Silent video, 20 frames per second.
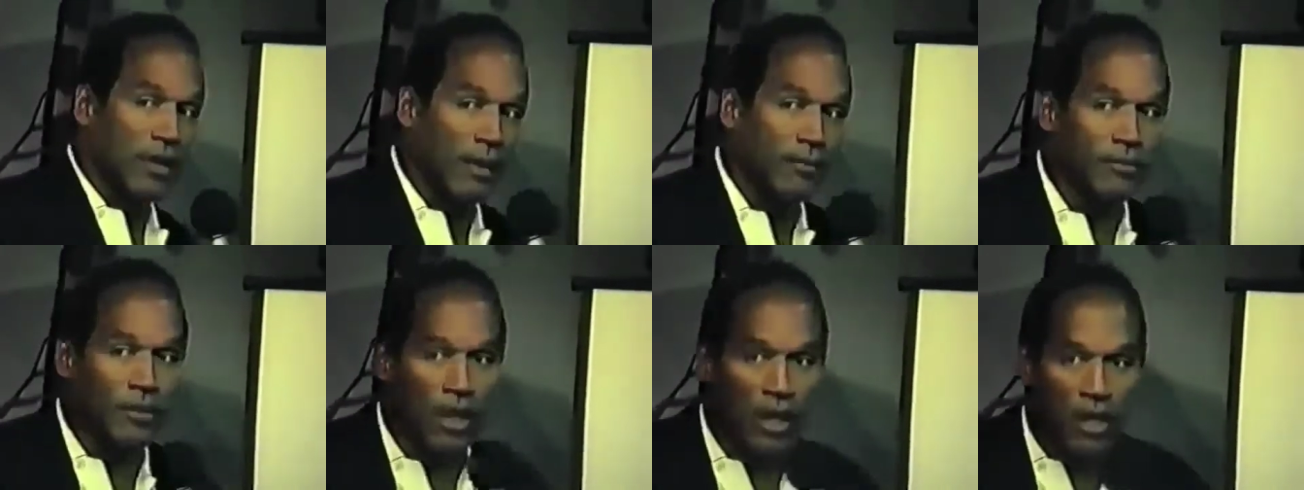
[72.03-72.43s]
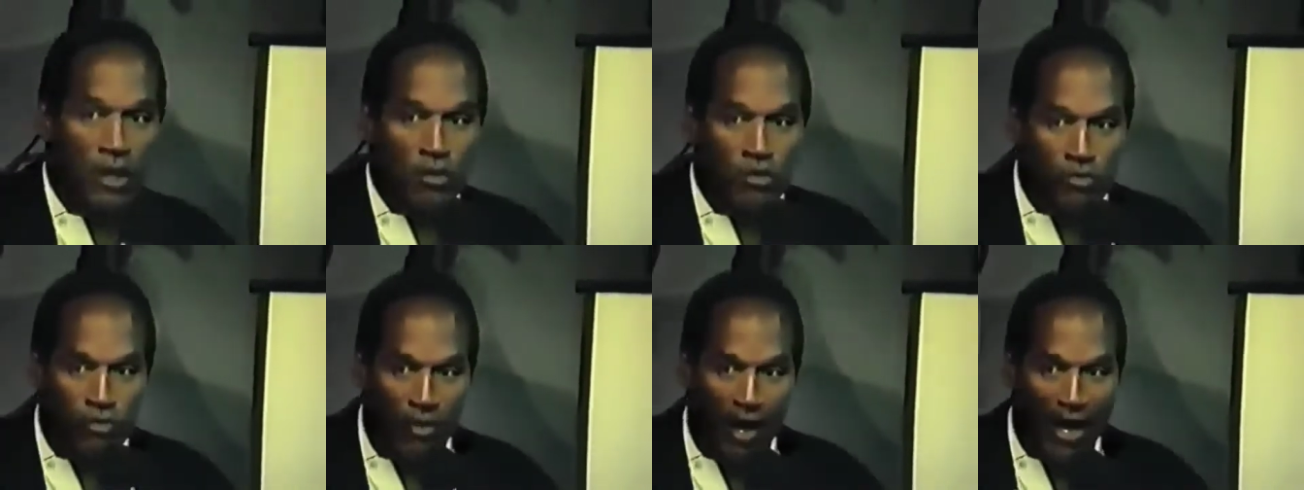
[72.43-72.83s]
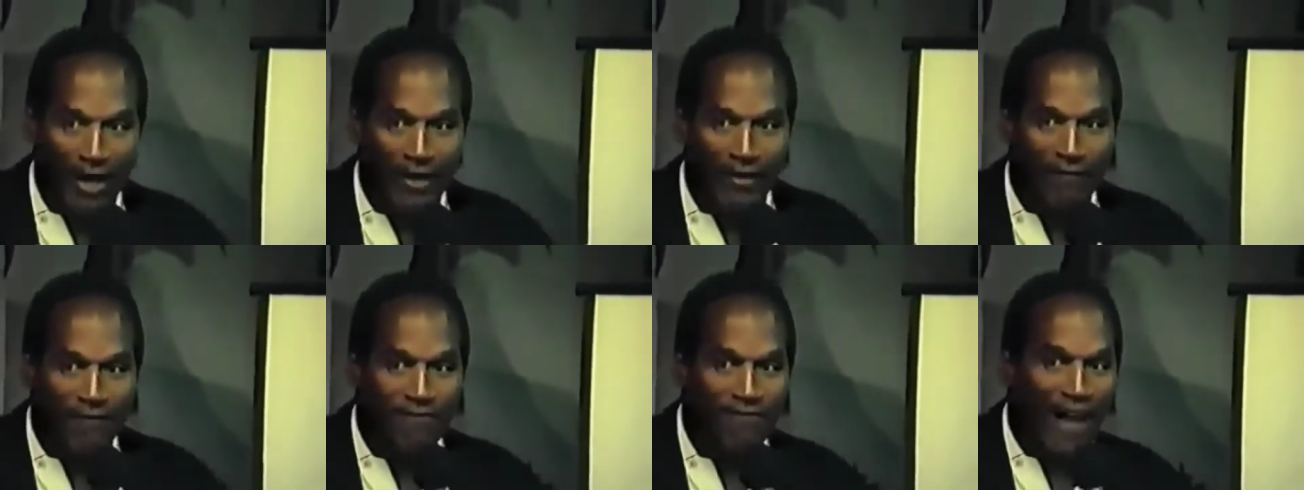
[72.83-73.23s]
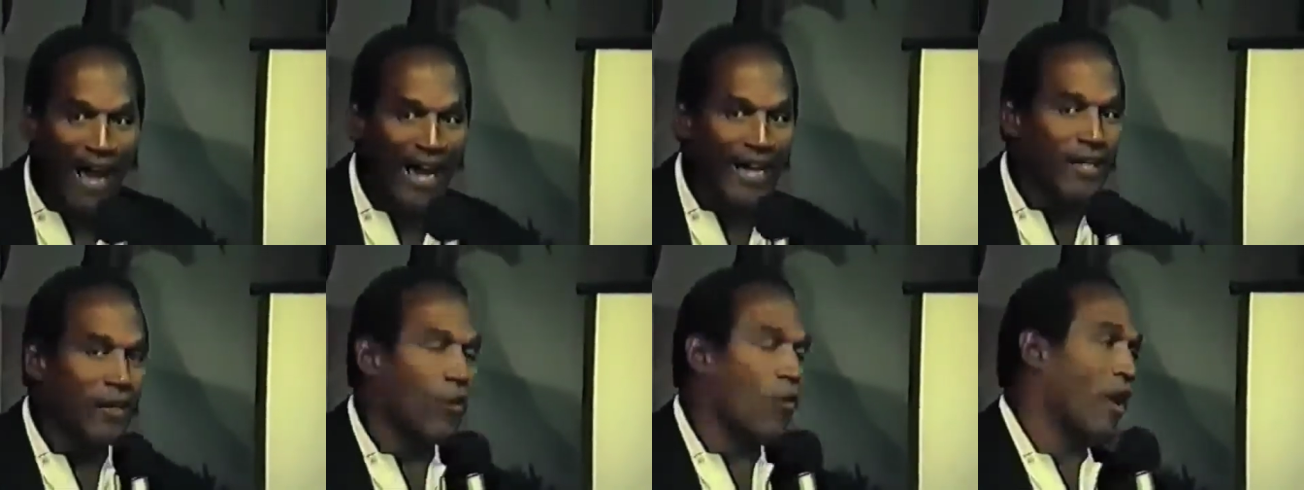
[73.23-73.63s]
And I'm trying to
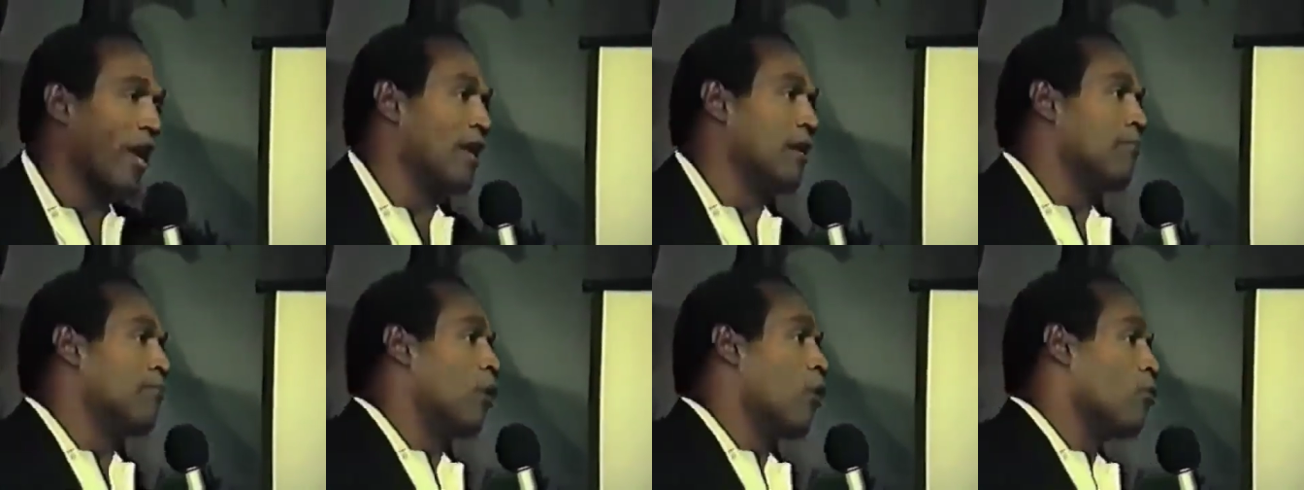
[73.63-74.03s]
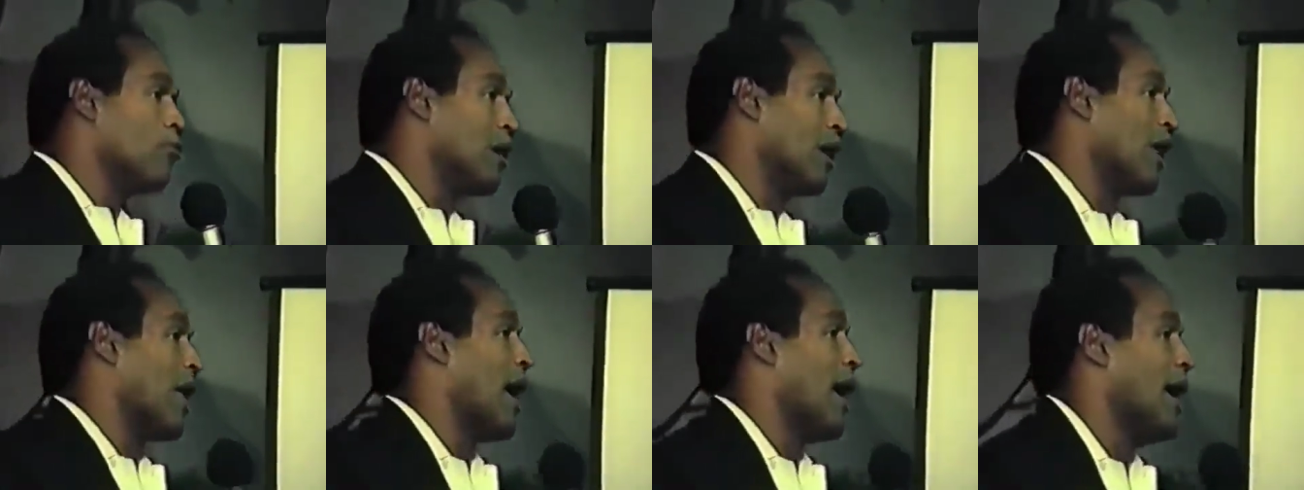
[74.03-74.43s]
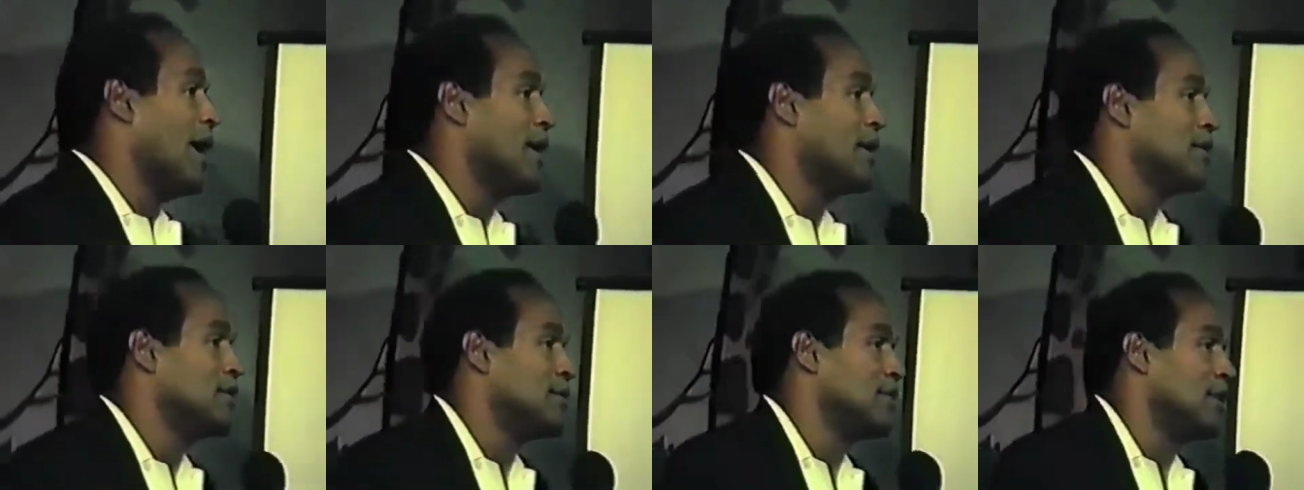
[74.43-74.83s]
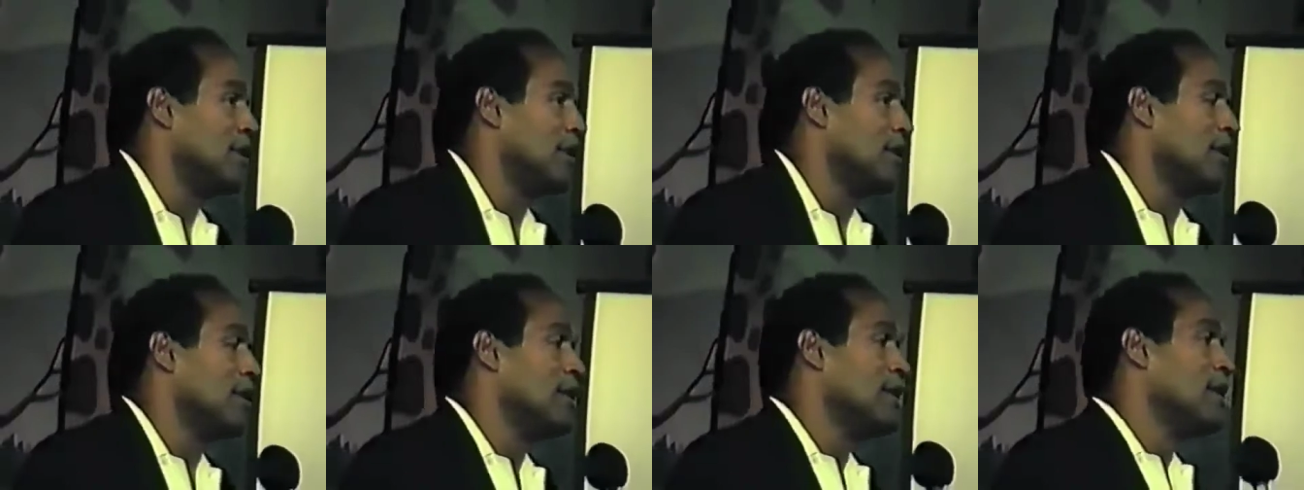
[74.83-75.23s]
find a way to mobilize
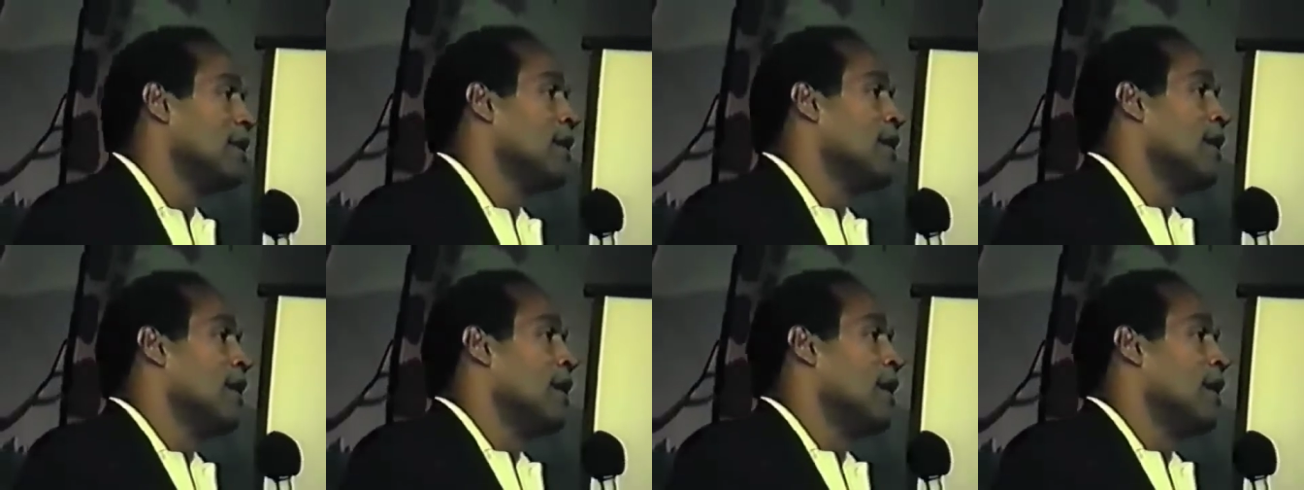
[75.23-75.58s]
and